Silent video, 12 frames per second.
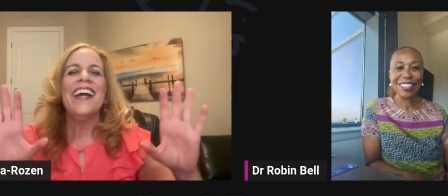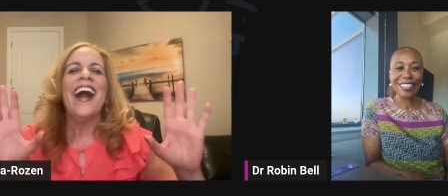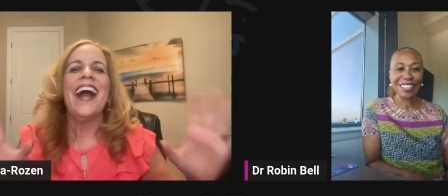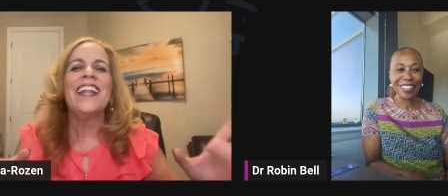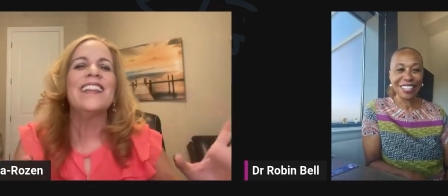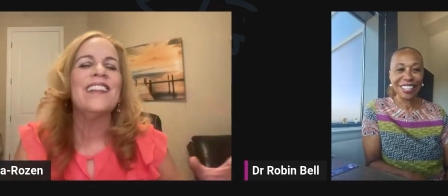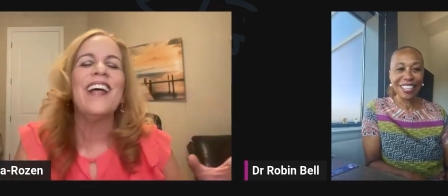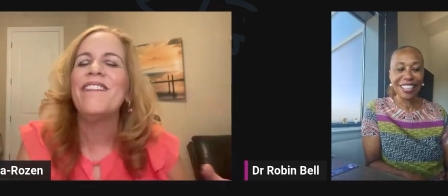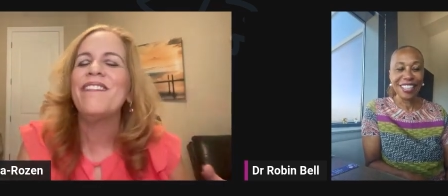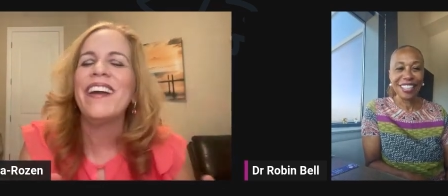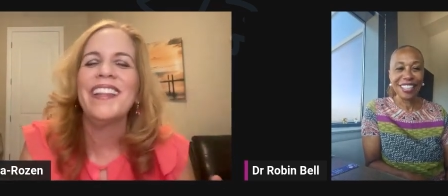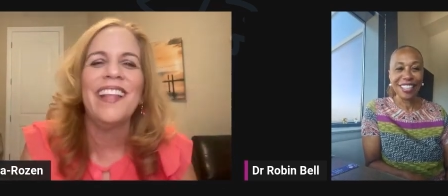Speaker 1: I love,
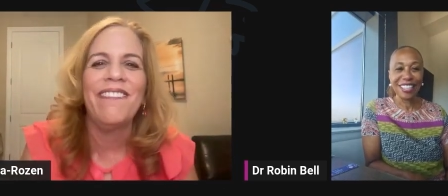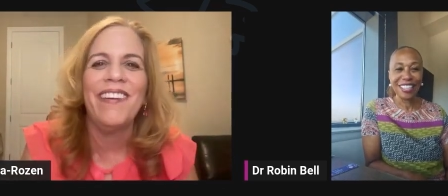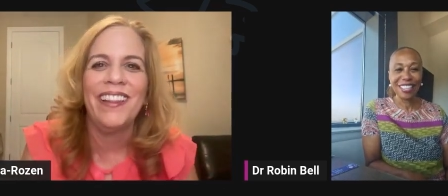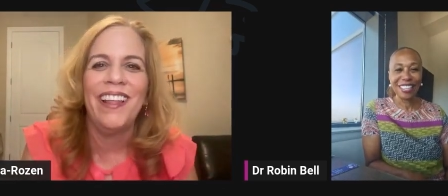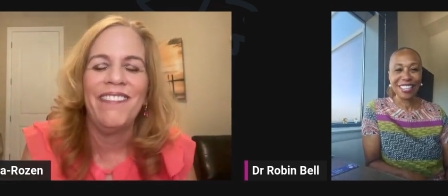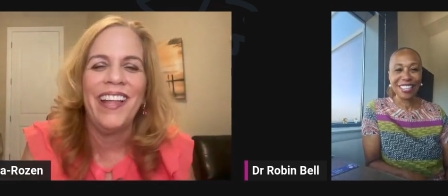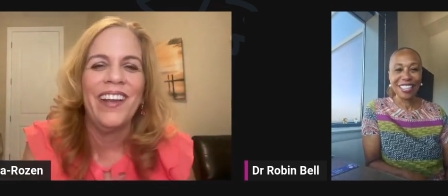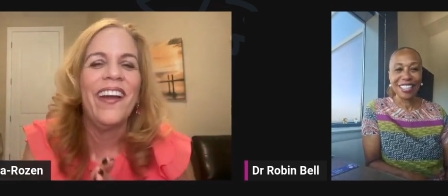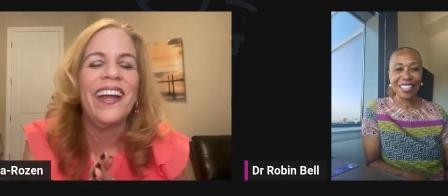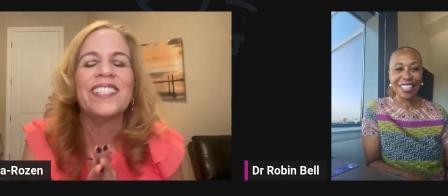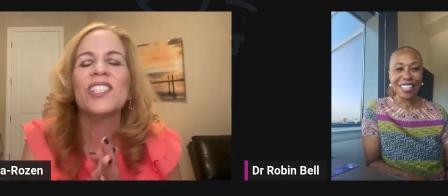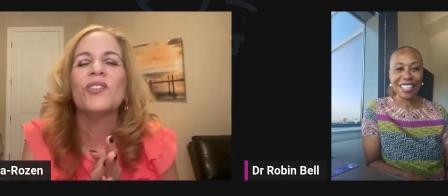I love, I love that. All
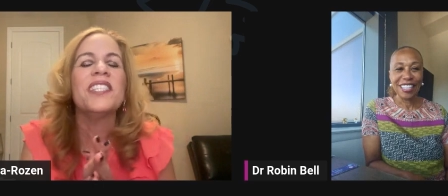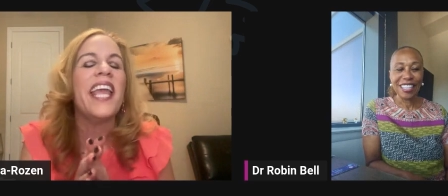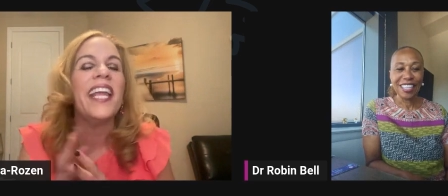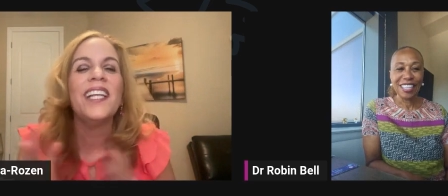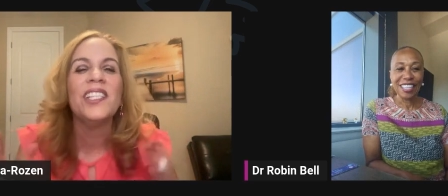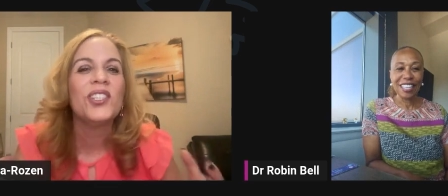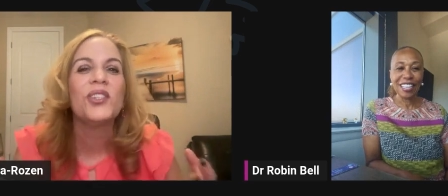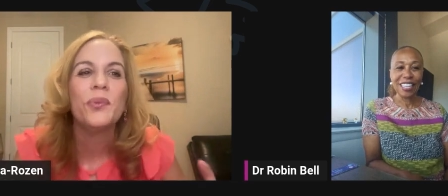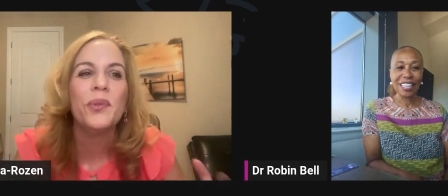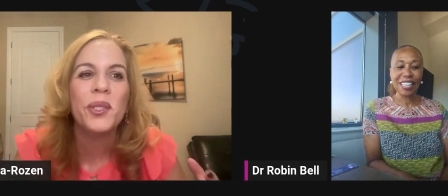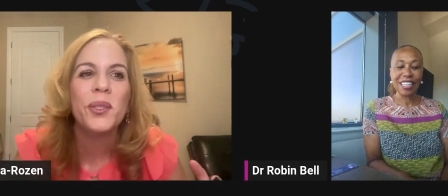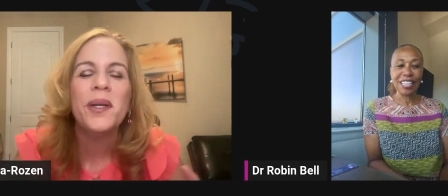right. So take us
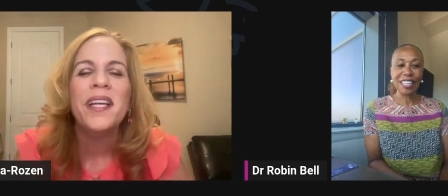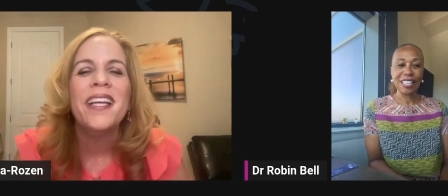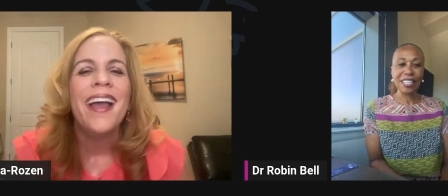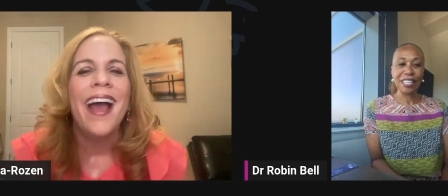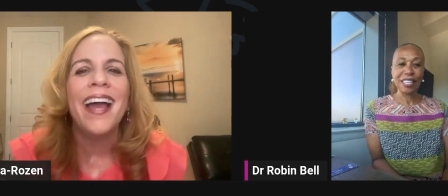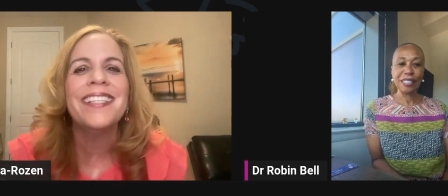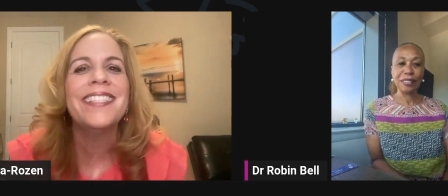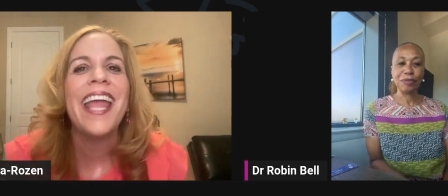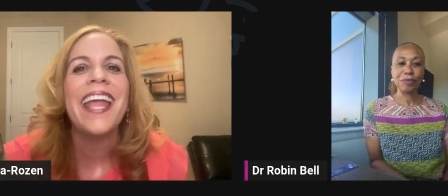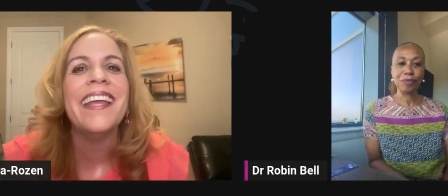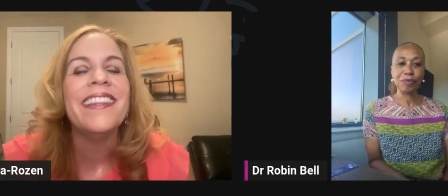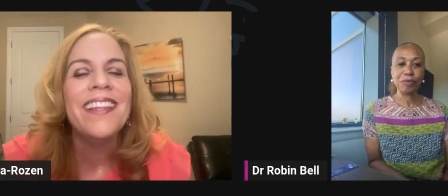through a
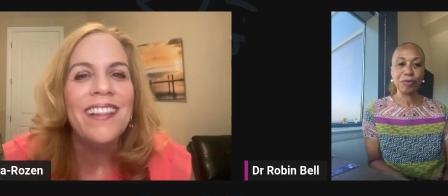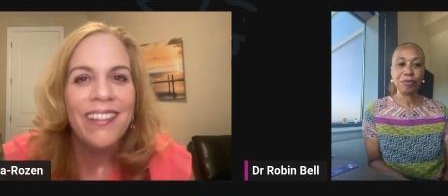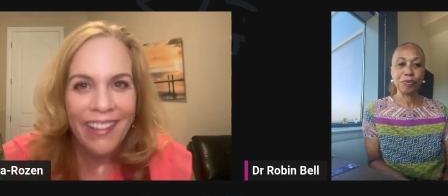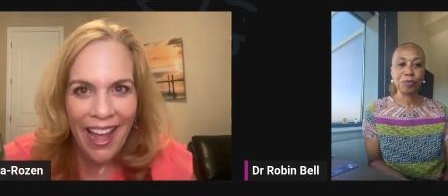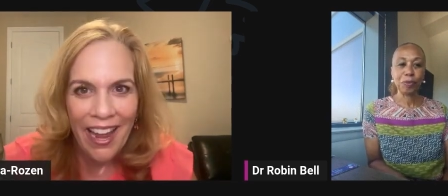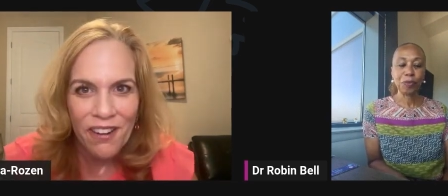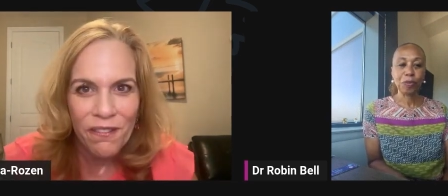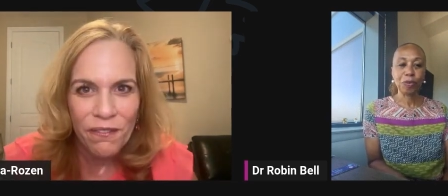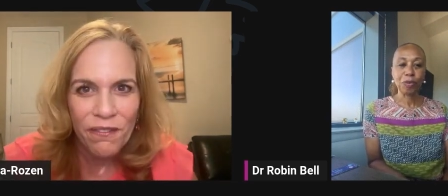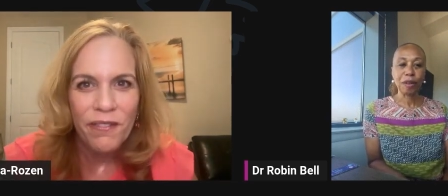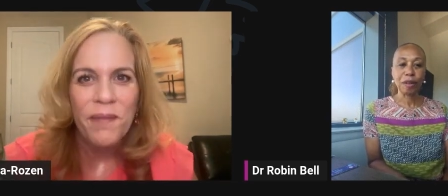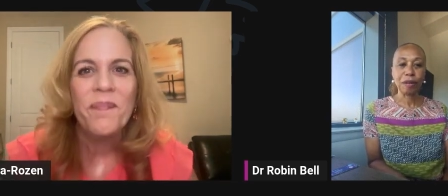day in the life
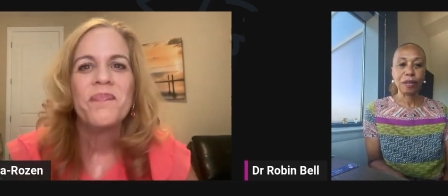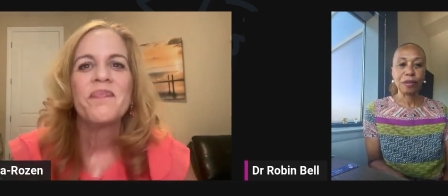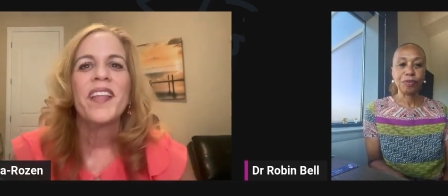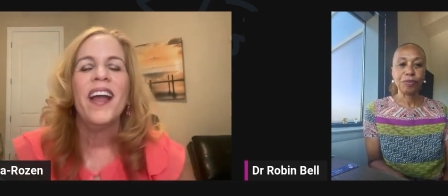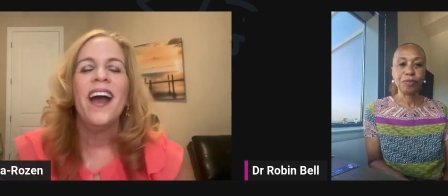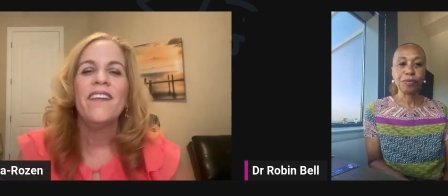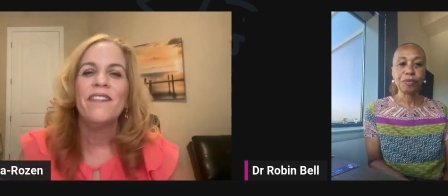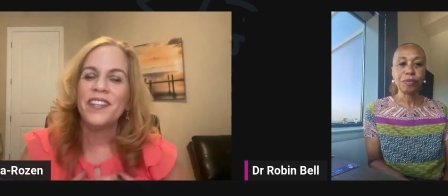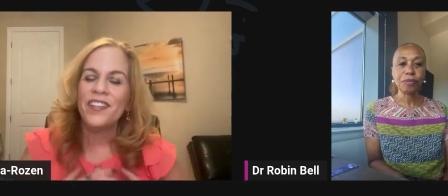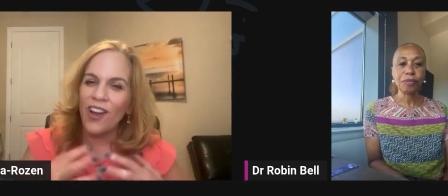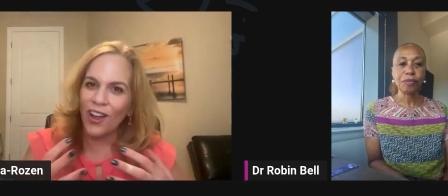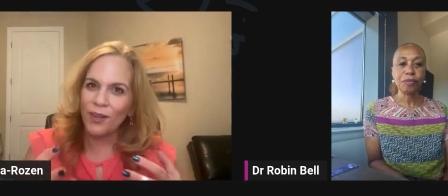of a
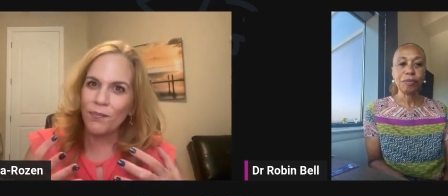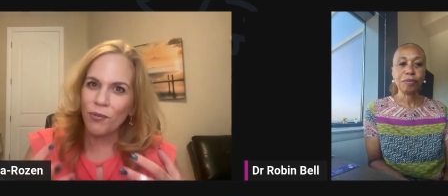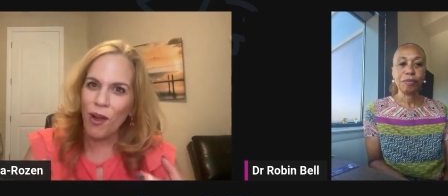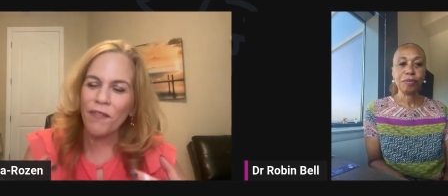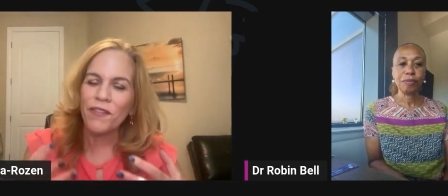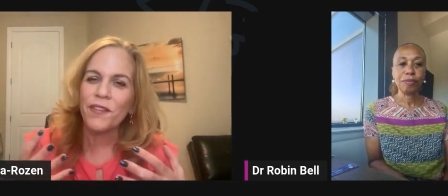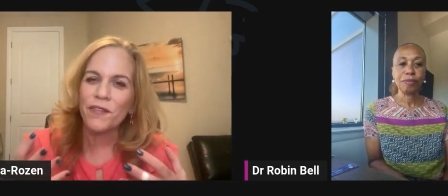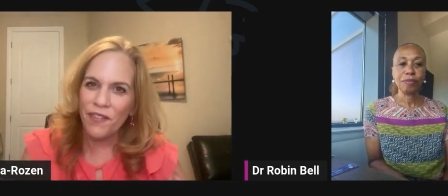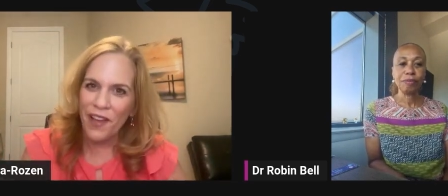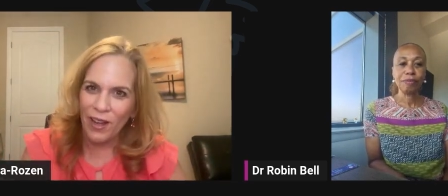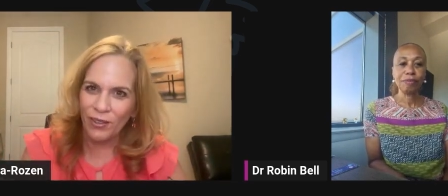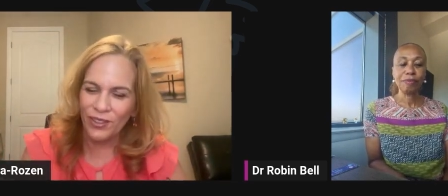nonprofit
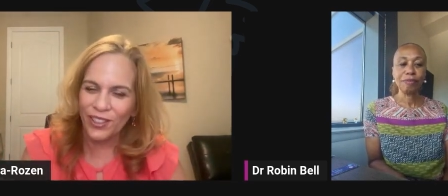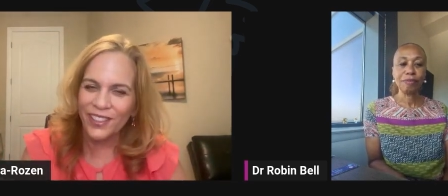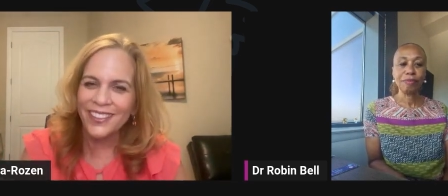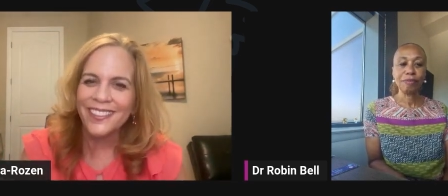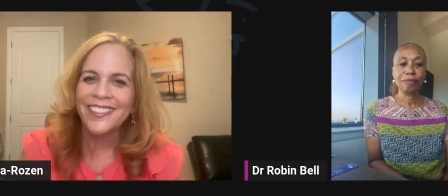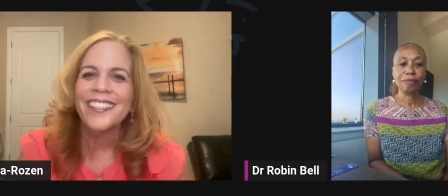founder.